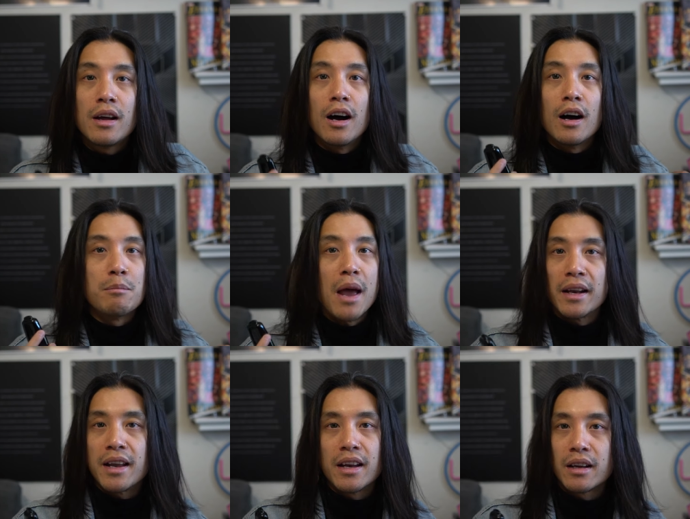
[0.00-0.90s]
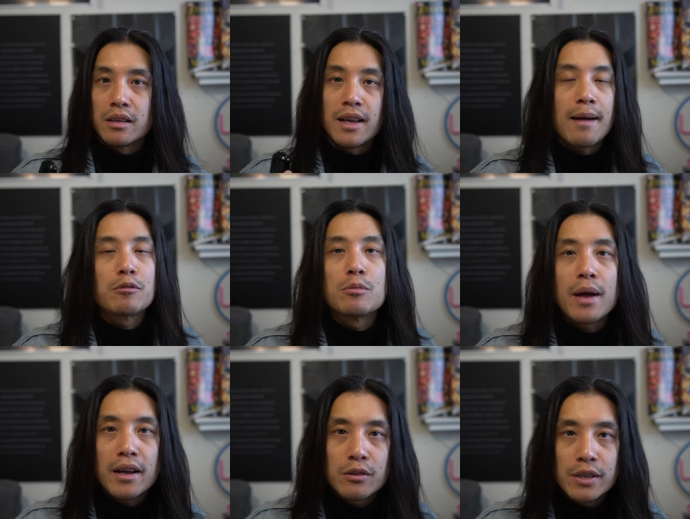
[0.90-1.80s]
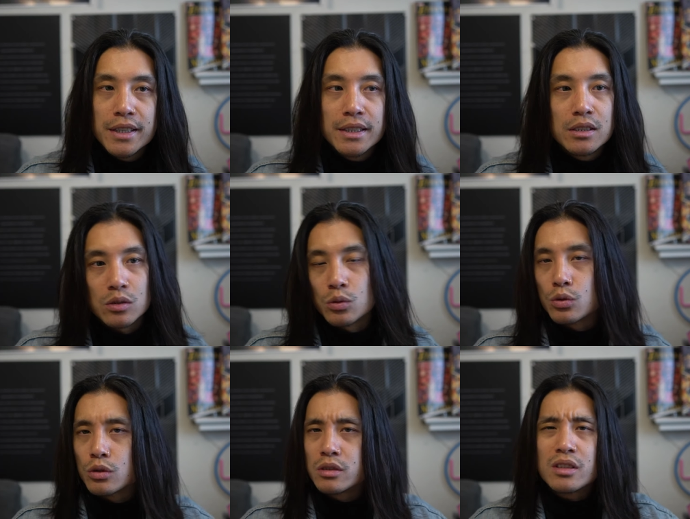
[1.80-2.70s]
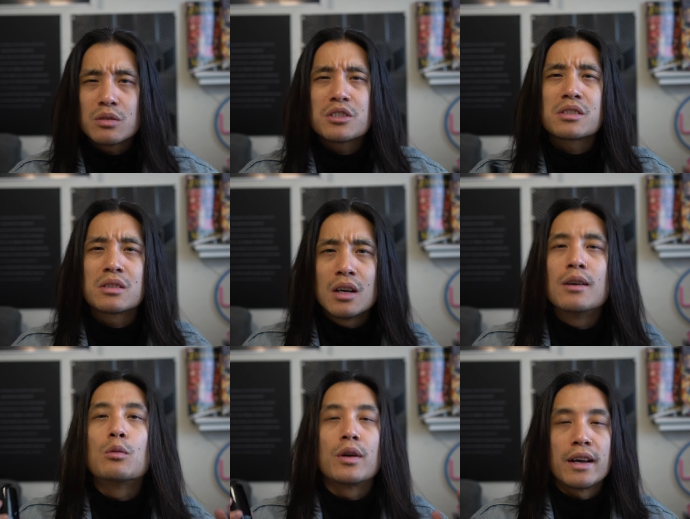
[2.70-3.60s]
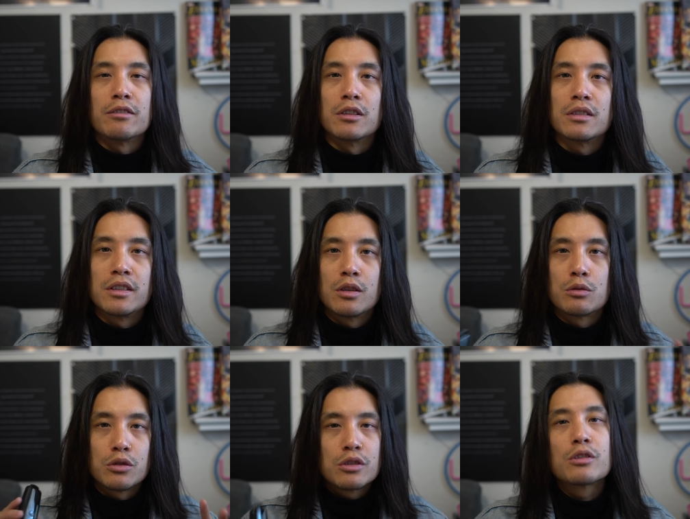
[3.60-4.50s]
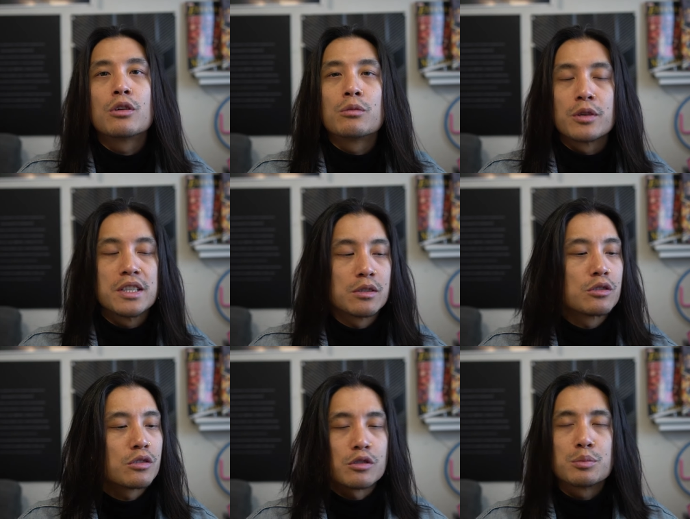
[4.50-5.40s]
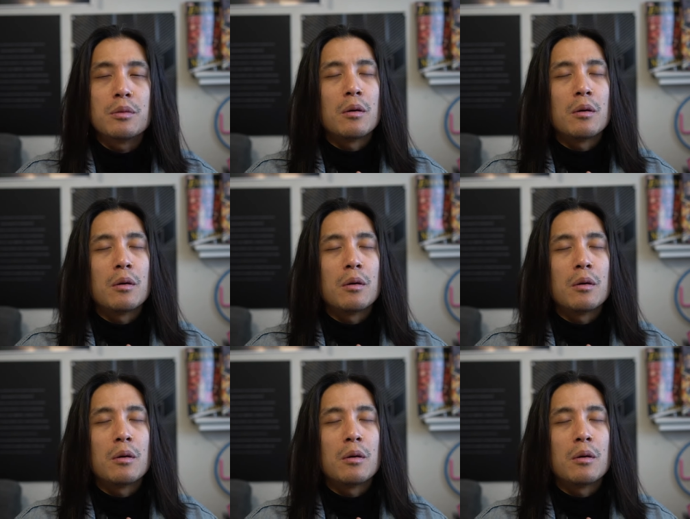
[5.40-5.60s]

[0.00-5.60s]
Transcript: uh, magnetic adapter batteries or, you know, just whatever. You know, do your own research. There's